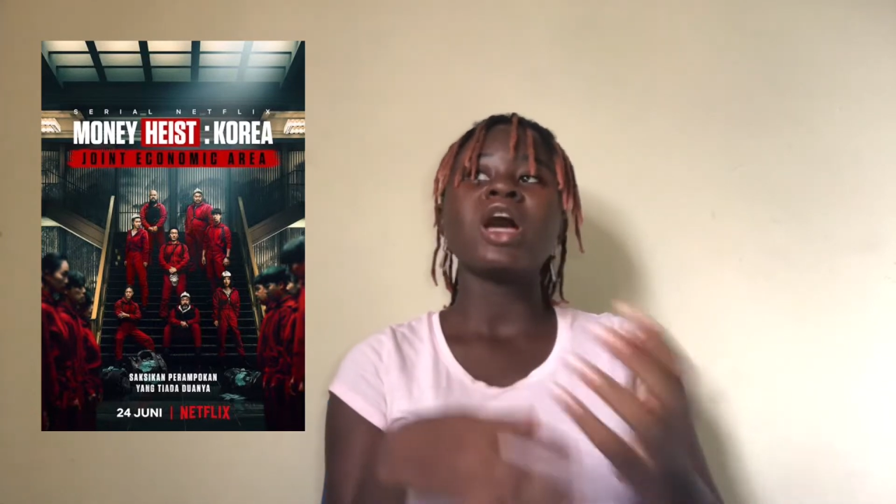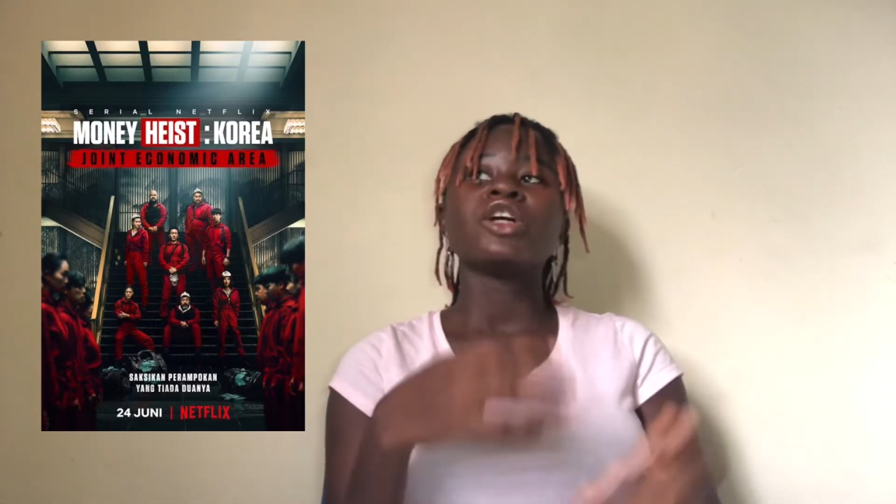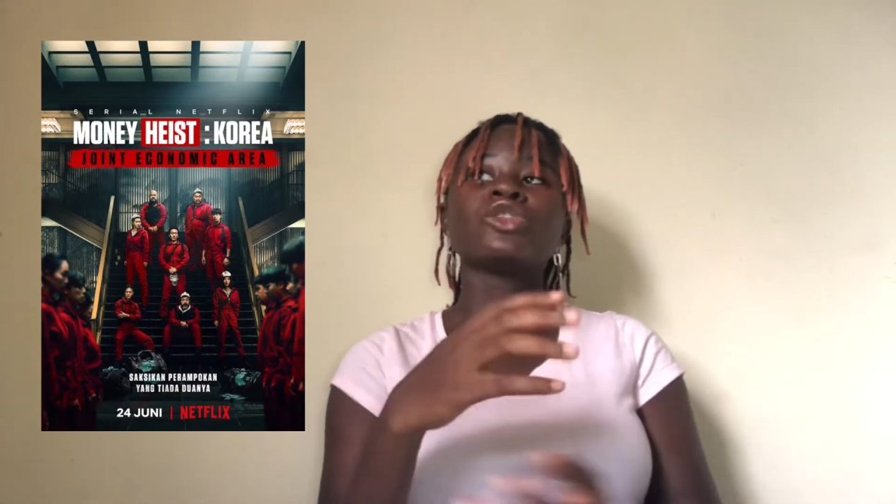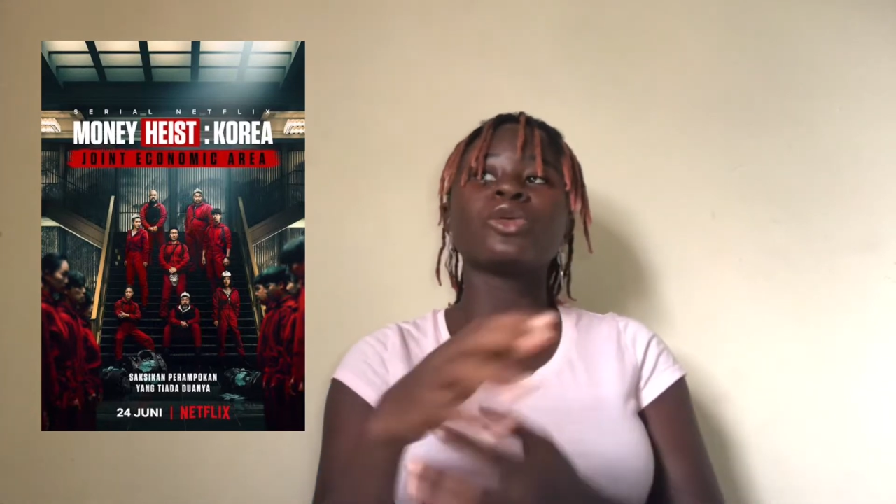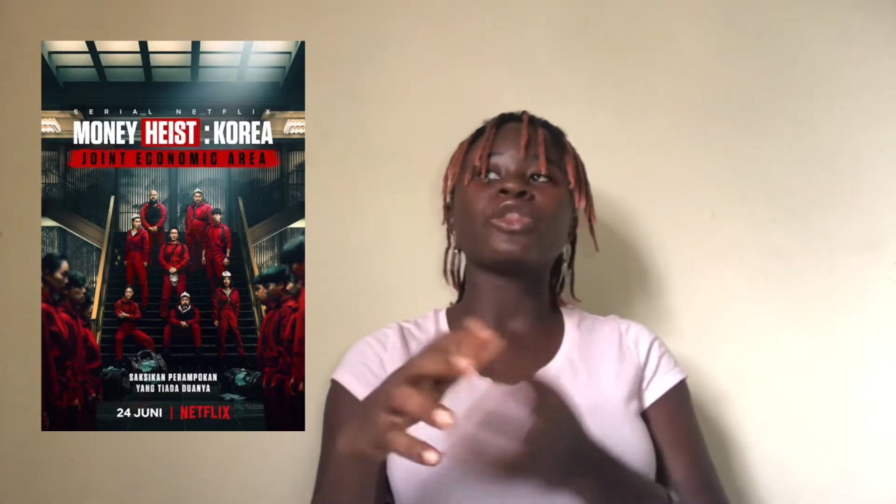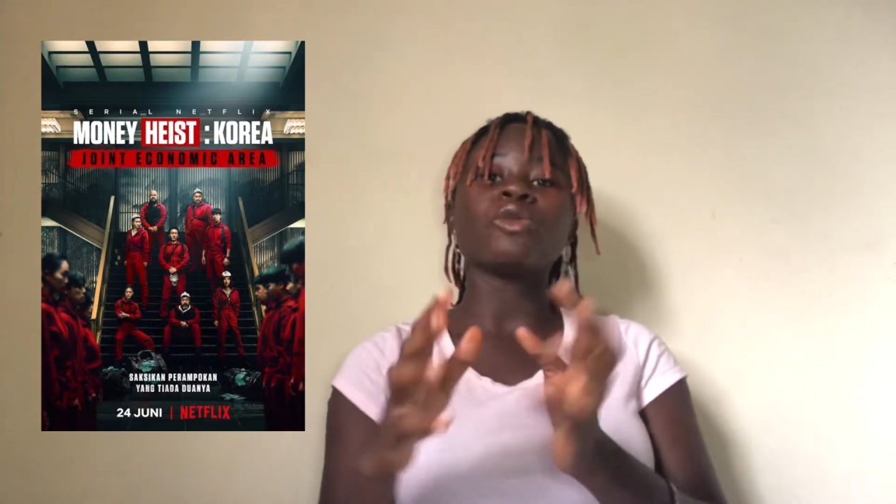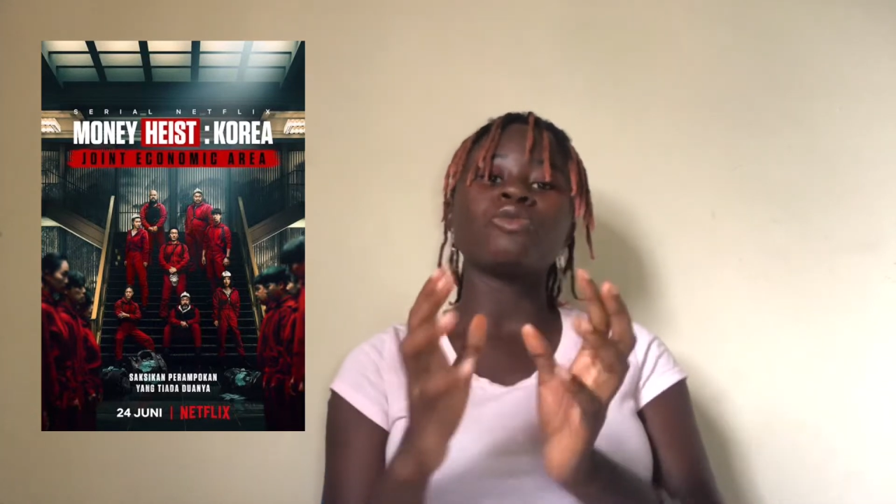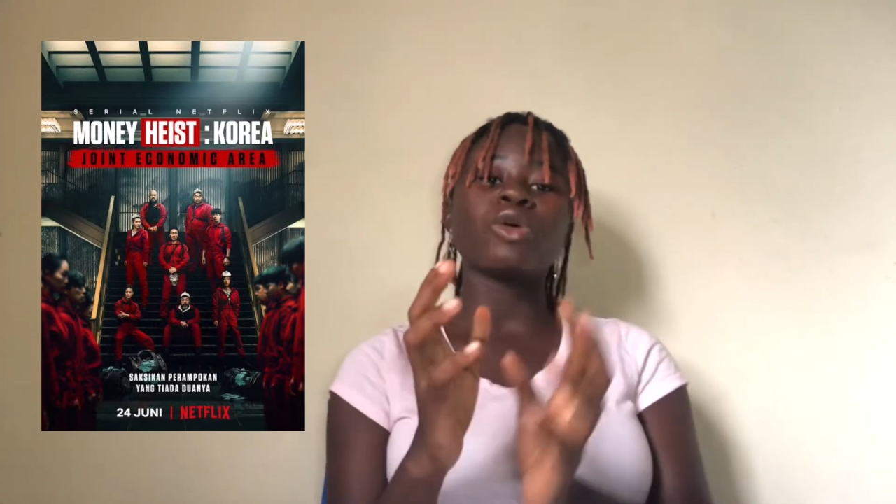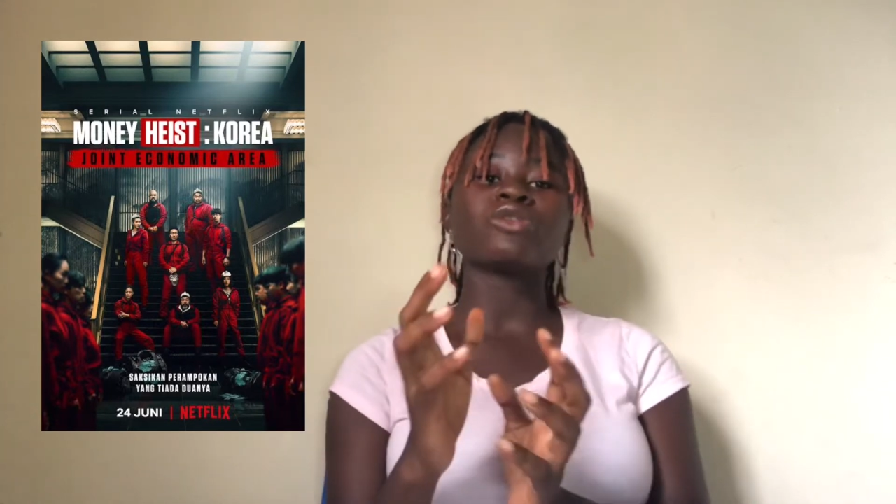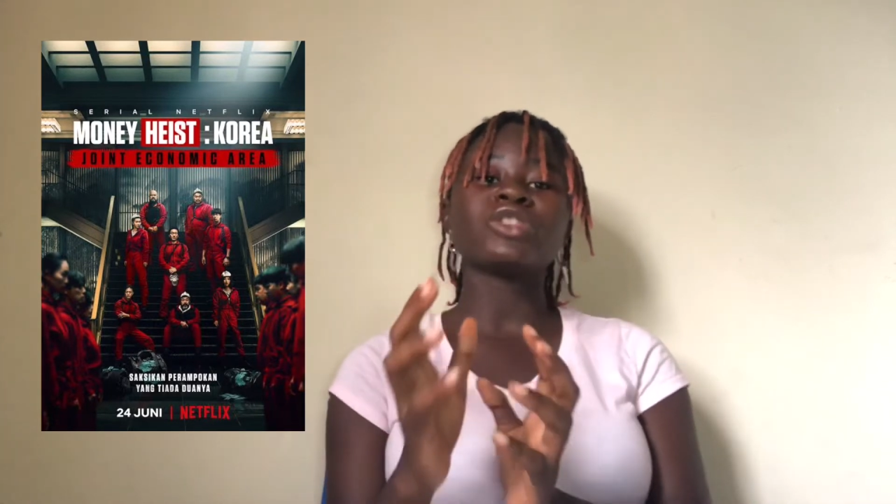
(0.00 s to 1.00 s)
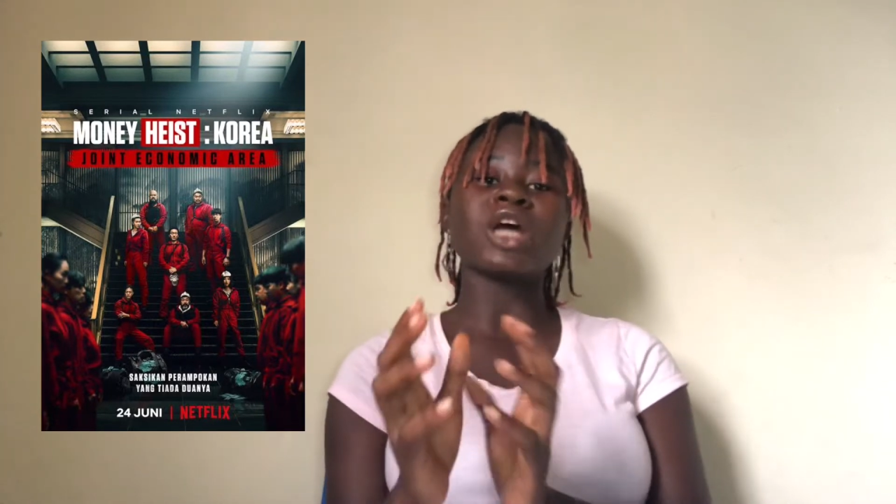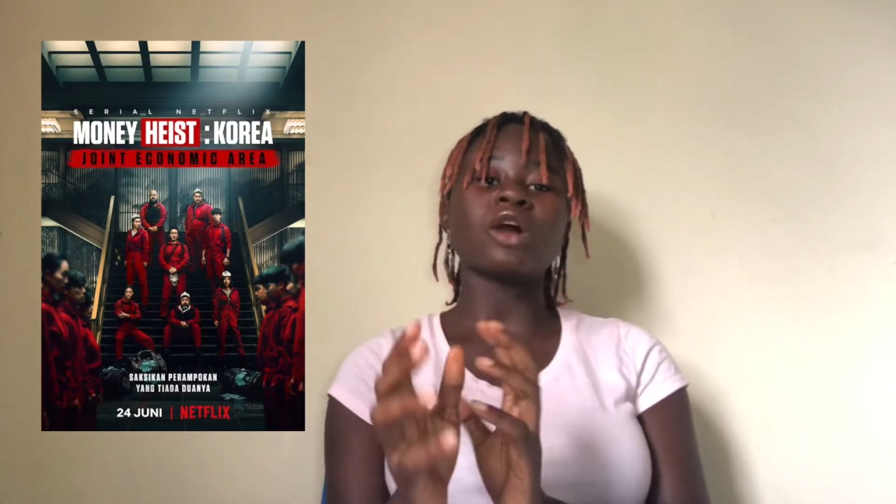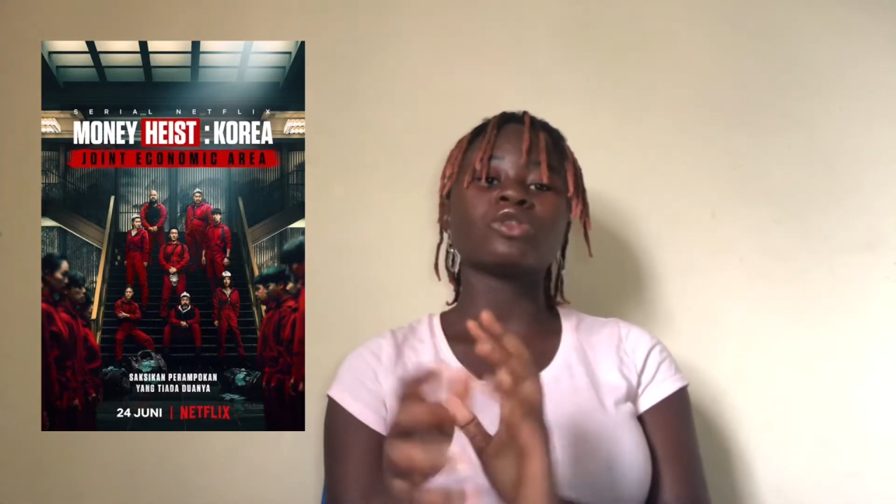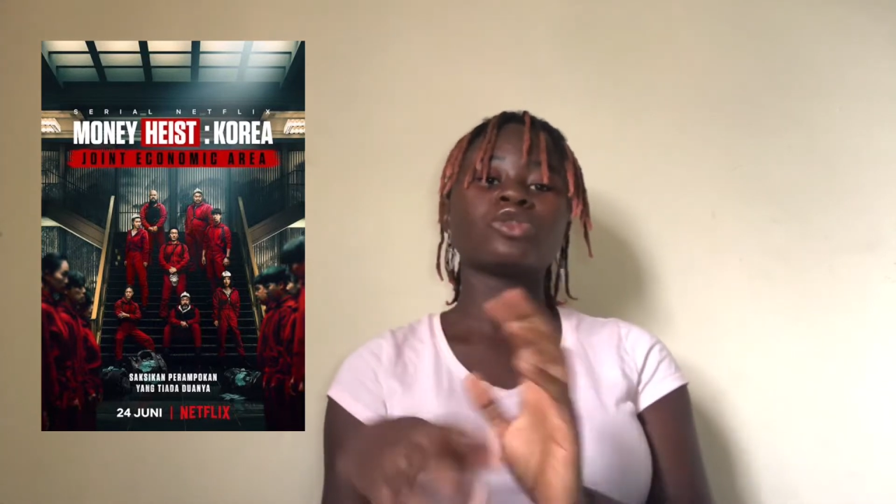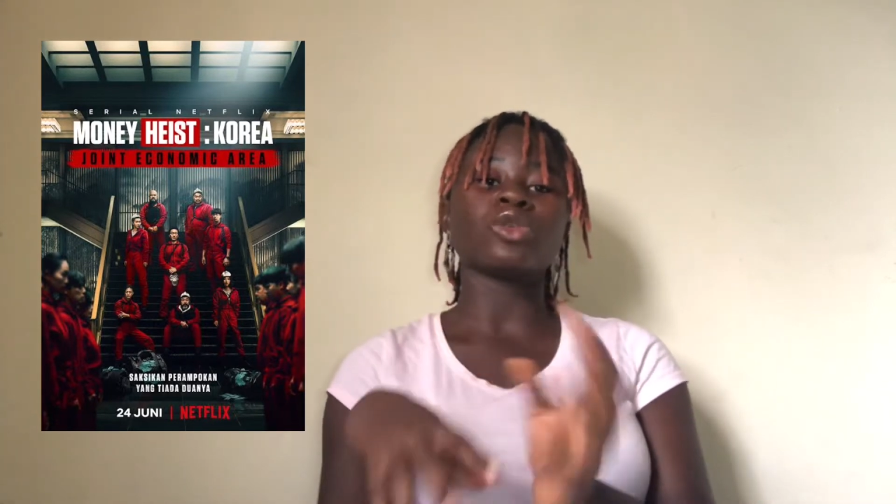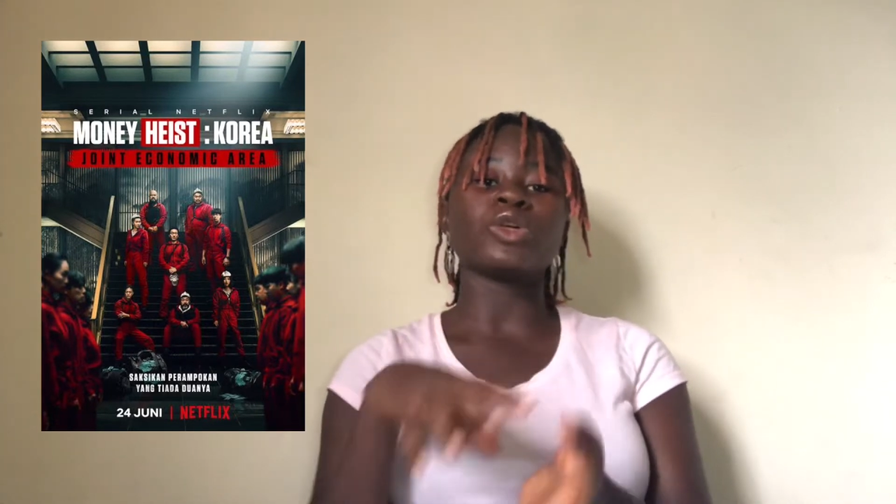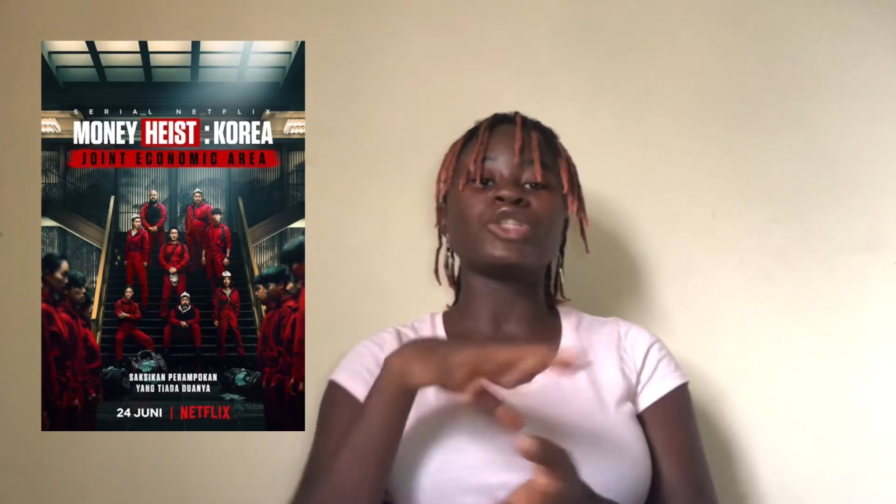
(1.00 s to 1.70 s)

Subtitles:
So they wrote their own story